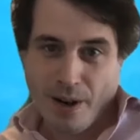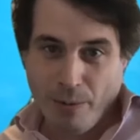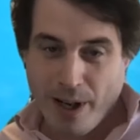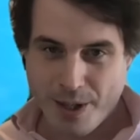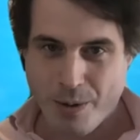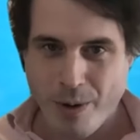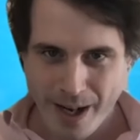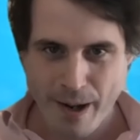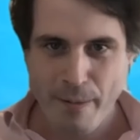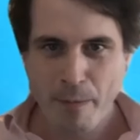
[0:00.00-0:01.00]
realize quite
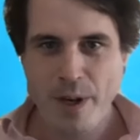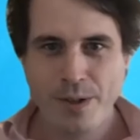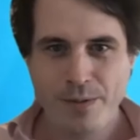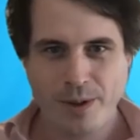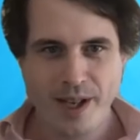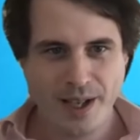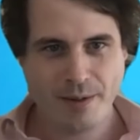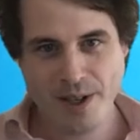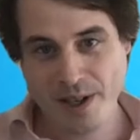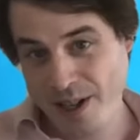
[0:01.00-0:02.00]
how useful the
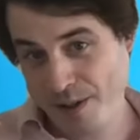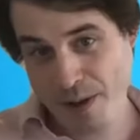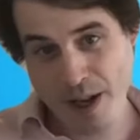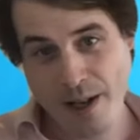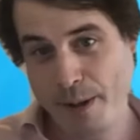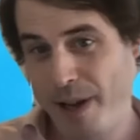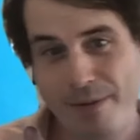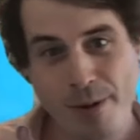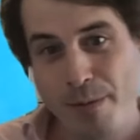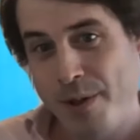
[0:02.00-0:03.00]
data is in these
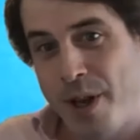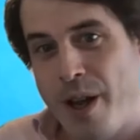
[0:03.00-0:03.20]
platforms.